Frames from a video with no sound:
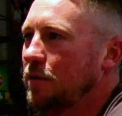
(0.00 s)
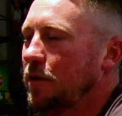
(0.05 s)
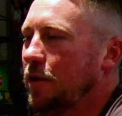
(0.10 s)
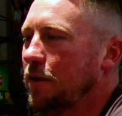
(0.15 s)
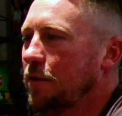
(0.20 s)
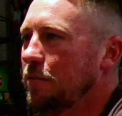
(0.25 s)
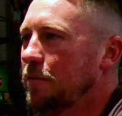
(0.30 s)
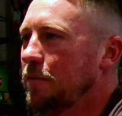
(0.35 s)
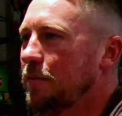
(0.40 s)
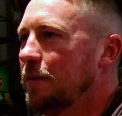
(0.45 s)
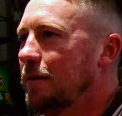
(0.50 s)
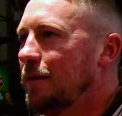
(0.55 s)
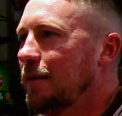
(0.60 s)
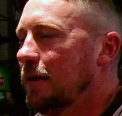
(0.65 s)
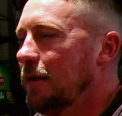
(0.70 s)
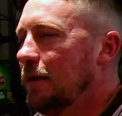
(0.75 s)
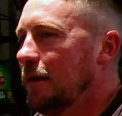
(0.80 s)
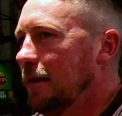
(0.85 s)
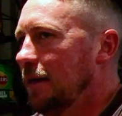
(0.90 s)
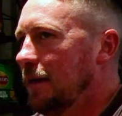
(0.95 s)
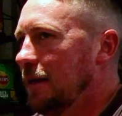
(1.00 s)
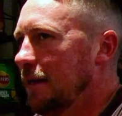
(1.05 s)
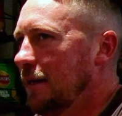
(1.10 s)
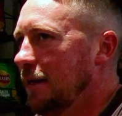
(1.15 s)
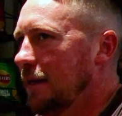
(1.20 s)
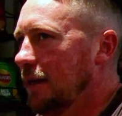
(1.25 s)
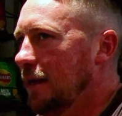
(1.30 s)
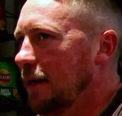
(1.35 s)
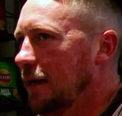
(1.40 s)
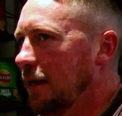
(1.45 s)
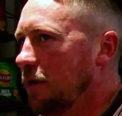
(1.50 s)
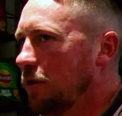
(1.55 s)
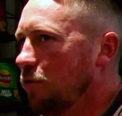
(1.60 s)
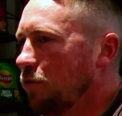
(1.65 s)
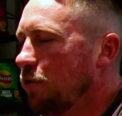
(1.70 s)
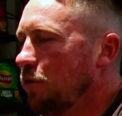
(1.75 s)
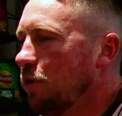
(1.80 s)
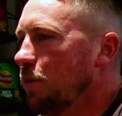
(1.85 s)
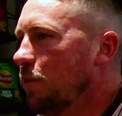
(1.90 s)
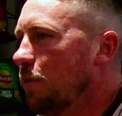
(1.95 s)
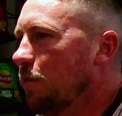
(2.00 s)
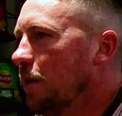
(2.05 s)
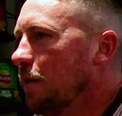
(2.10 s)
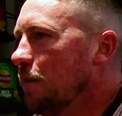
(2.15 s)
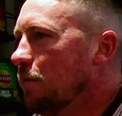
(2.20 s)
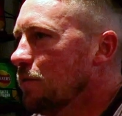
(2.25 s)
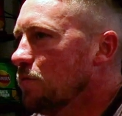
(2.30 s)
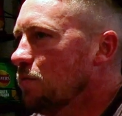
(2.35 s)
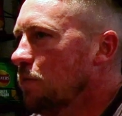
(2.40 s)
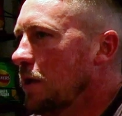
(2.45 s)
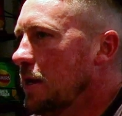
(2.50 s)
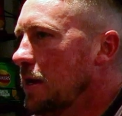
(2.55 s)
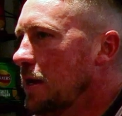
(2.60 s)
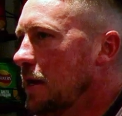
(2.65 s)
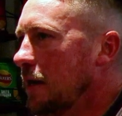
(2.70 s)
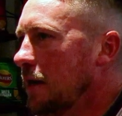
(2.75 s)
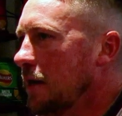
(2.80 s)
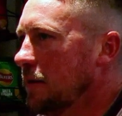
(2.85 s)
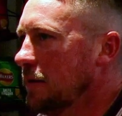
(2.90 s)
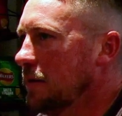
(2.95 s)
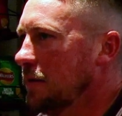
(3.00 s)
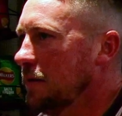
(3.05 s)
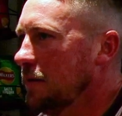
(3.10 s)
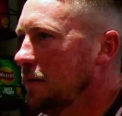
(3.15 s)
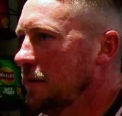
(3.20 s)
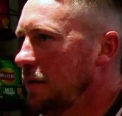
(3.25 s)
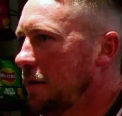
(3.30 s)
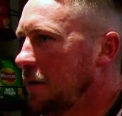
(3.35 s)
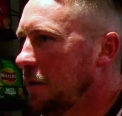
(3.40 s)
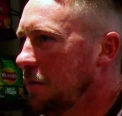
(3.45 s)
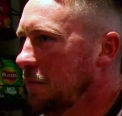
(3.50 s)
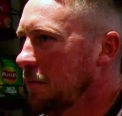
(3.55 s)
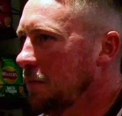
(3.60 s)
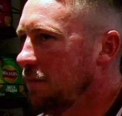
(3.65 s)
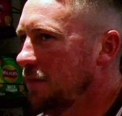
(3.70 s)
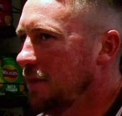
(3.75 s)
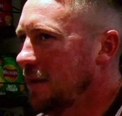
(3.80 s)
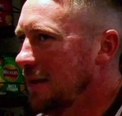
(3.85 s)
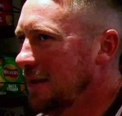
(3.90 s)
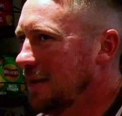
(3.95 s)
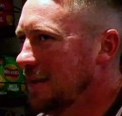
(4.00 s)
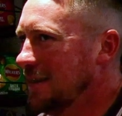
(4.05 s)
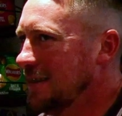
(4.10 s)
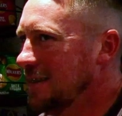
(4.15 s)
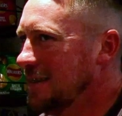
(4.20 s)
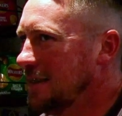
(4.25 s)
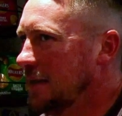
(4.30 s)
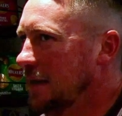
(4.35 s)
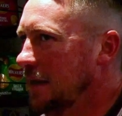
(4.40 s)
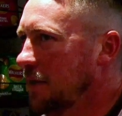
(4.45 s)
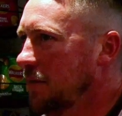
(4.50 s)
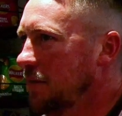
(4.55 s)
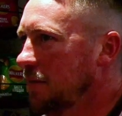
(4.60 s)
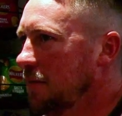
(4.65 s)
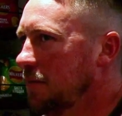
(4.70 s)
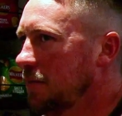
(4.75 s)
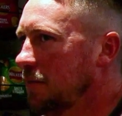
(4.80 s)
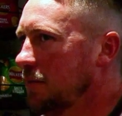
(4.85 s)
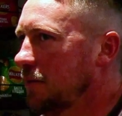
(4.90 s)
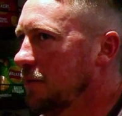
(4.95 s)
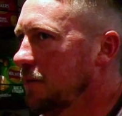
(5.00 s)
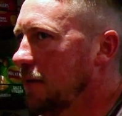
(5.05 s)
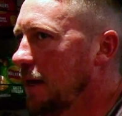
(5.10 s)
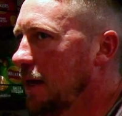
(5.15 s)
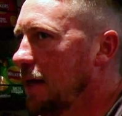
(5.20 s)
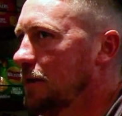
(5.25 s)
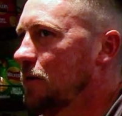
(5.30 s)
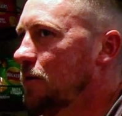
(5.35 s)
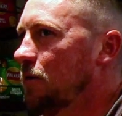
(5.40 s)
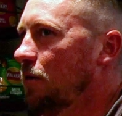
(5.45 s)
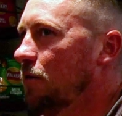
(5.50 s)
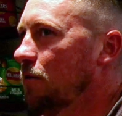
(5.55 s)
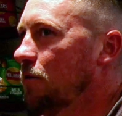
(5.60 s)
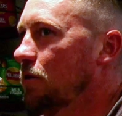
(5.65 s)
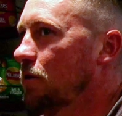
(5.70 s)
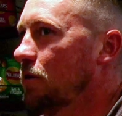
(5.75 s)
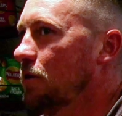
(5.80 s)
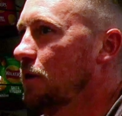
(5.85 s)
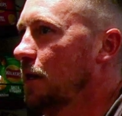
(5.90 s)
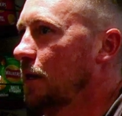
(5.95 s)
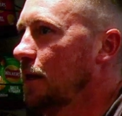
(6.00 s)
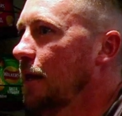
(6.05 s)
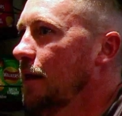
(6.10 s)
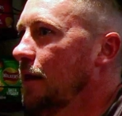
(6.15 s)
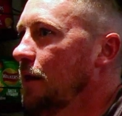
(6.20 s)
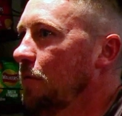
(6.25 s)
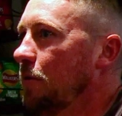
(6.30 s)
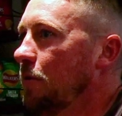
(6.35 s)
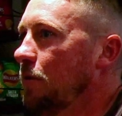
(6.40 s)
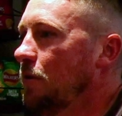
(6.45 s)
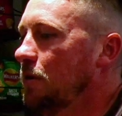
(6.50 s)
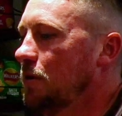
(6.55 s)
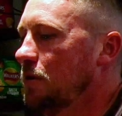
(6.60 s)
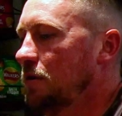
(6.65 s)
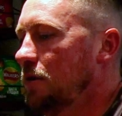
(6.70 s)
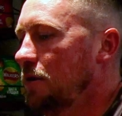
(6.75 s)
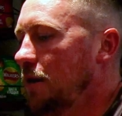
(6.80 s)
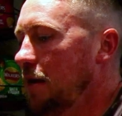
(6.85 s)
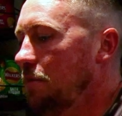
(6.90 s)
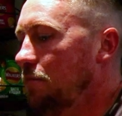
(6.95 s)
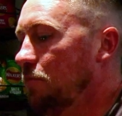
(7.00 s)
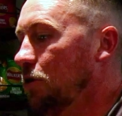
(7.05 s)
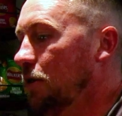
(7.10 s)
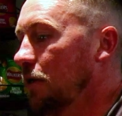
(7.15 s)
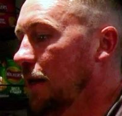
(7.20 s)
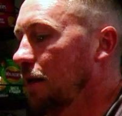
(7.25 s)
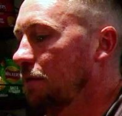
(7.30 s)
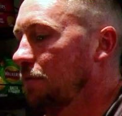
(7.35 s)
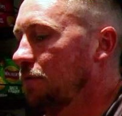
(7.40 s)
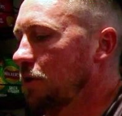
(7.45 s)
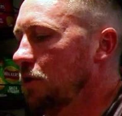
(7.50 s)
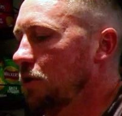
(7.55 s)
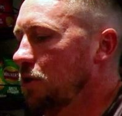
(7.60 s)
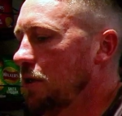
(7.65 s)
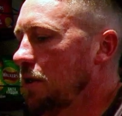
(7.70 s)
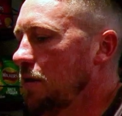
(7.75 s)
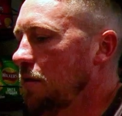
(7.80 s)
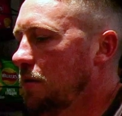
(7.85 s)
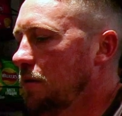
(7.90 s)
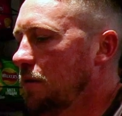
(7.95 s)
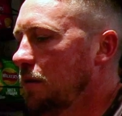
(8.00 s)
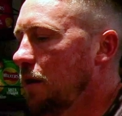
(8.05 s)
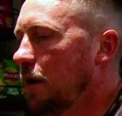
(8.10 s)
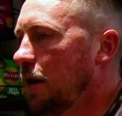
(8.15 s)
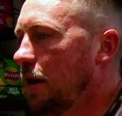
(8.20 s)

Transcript: you know, he couldn't do it when it was windy. And, you know, I think skill, that sort of skill element, it's the same with shallow fishing.